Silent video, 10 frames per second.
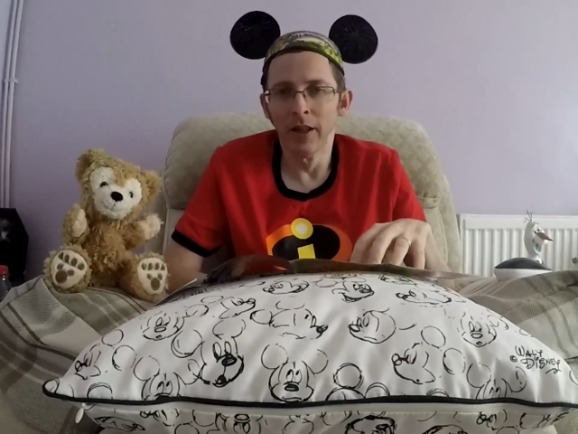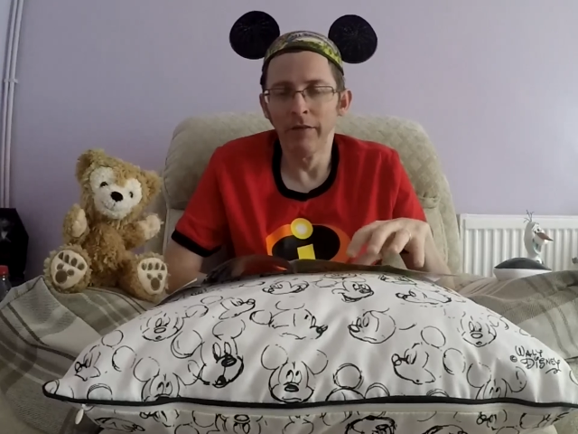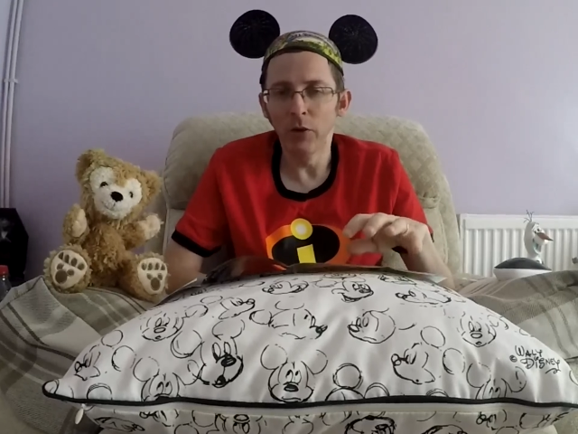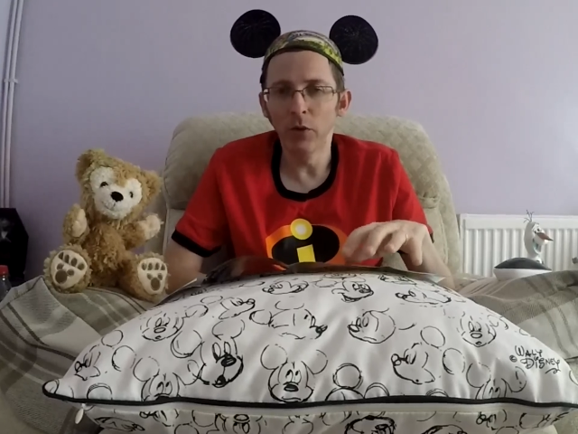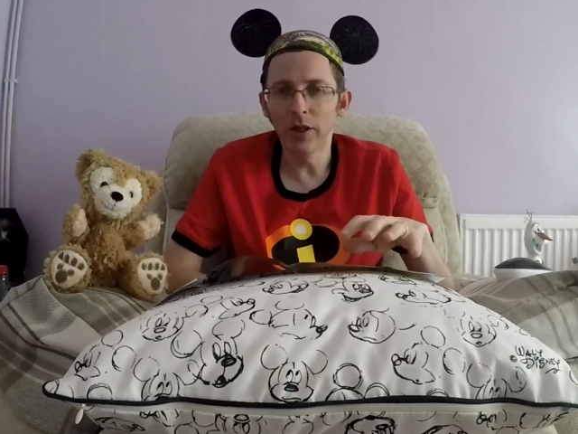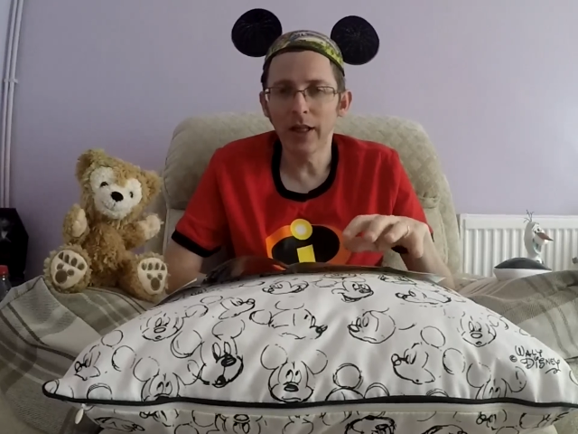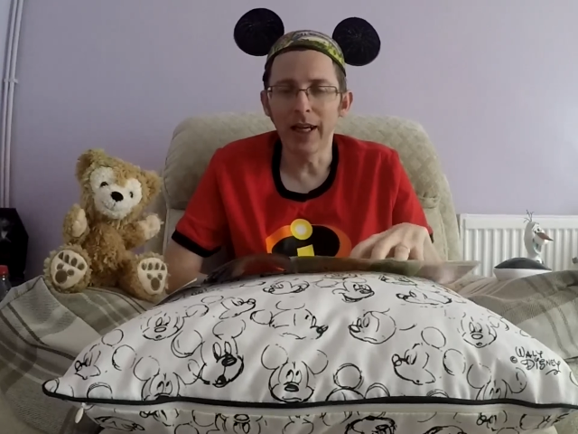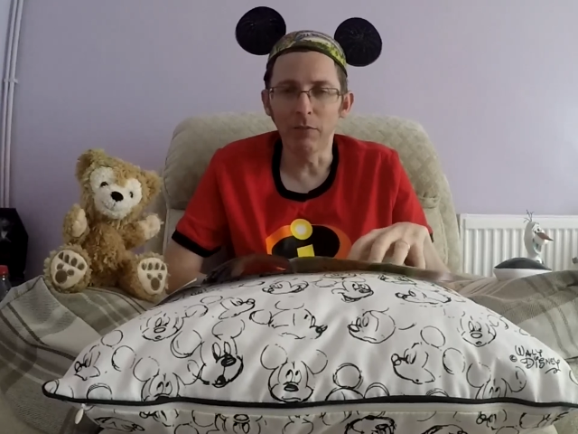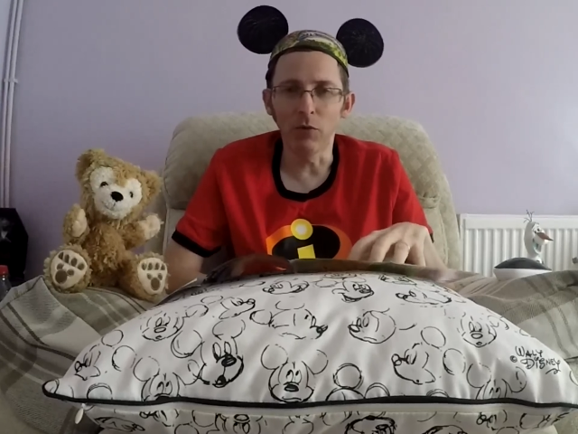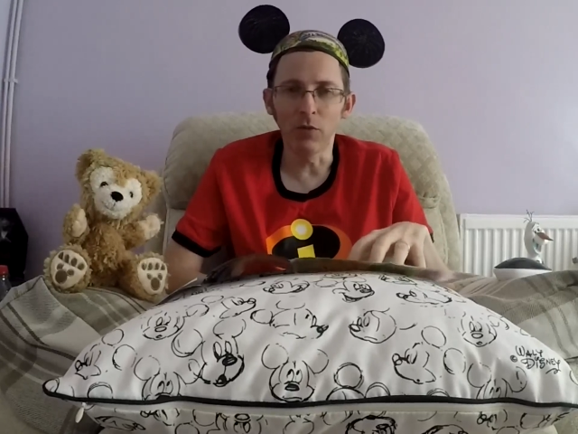If you want to see
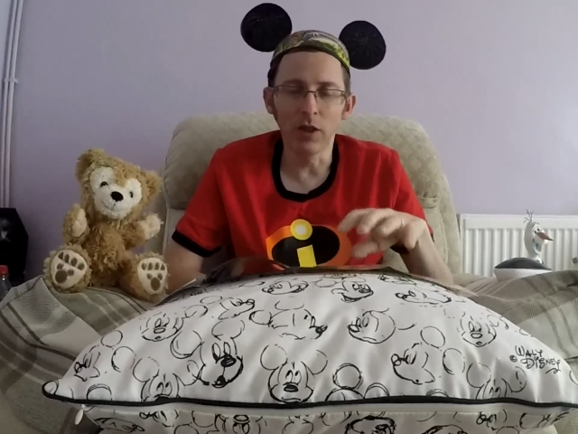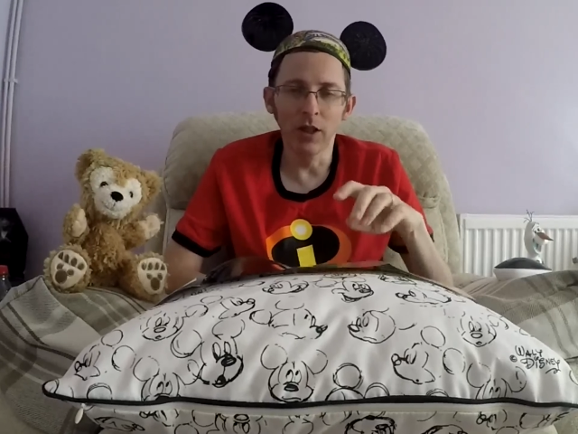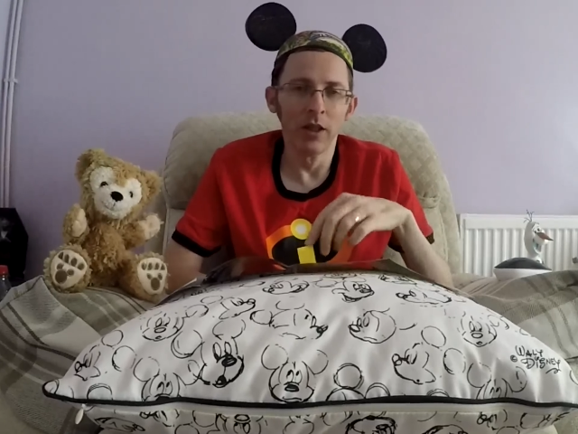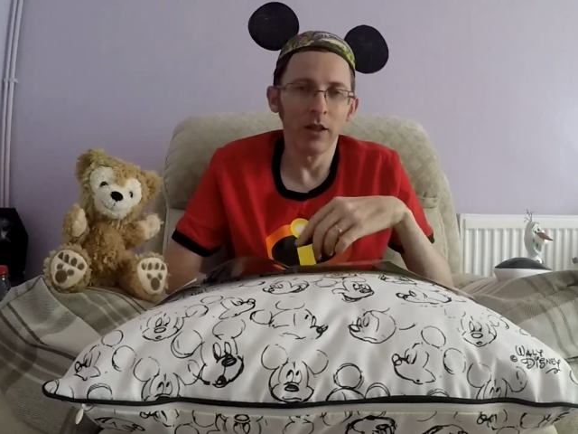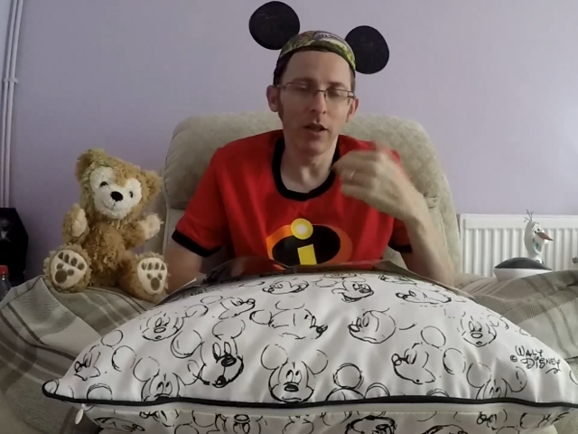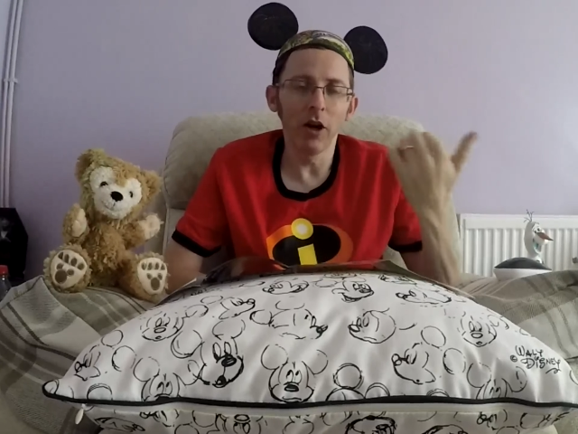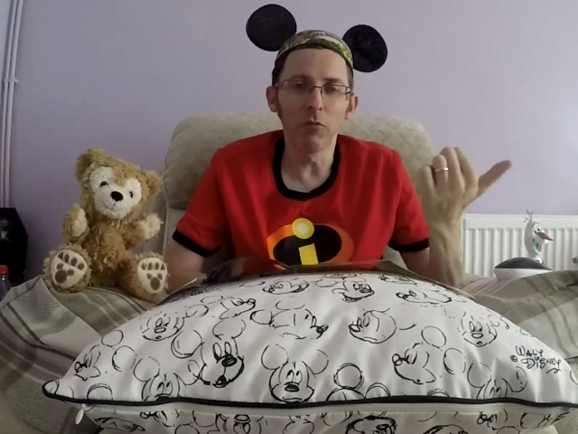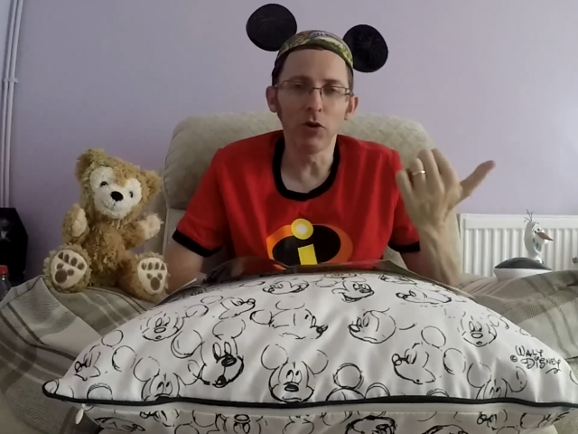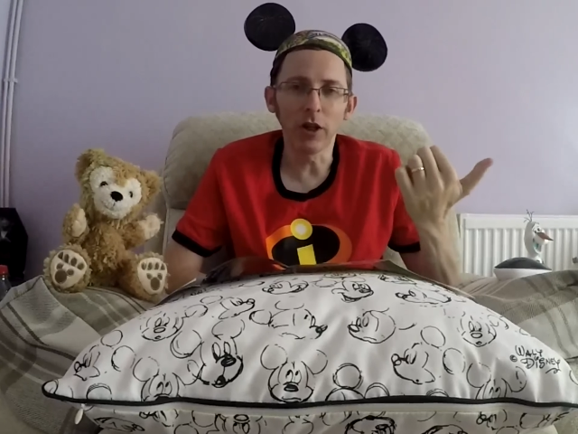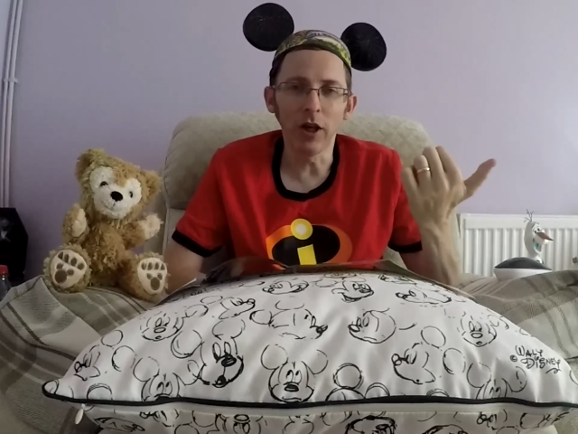animals, go to
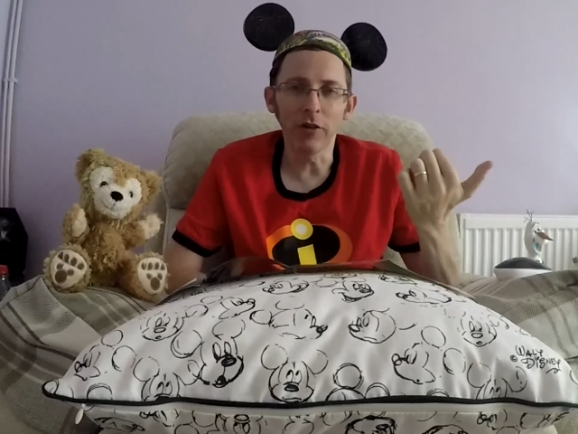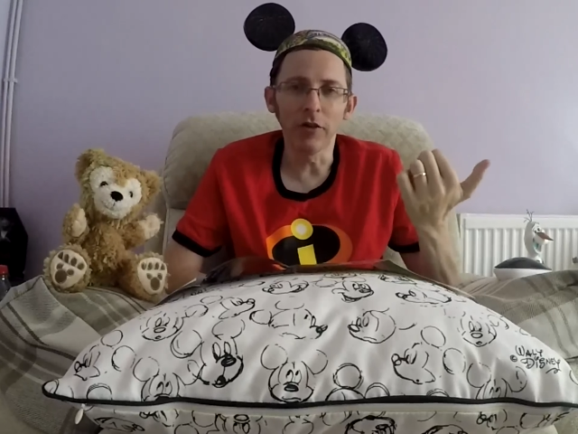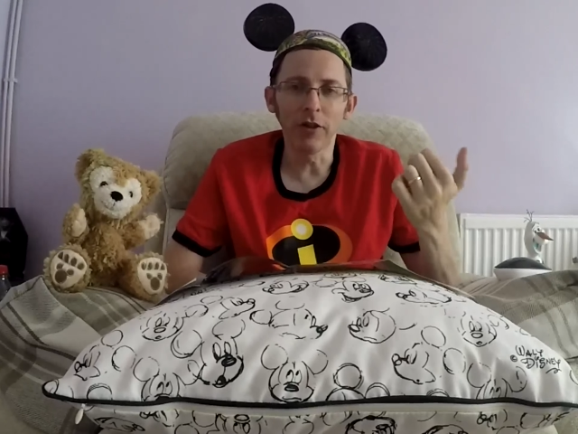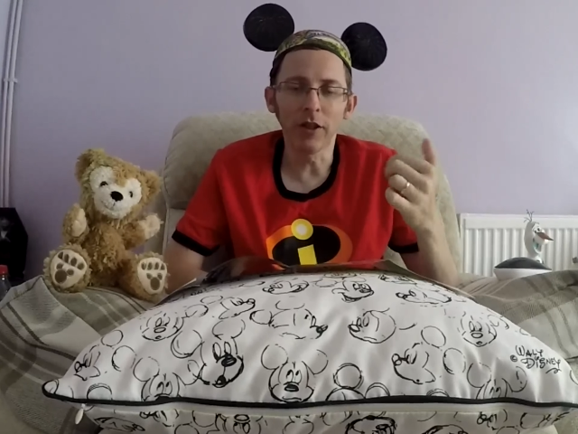Busch Gardens,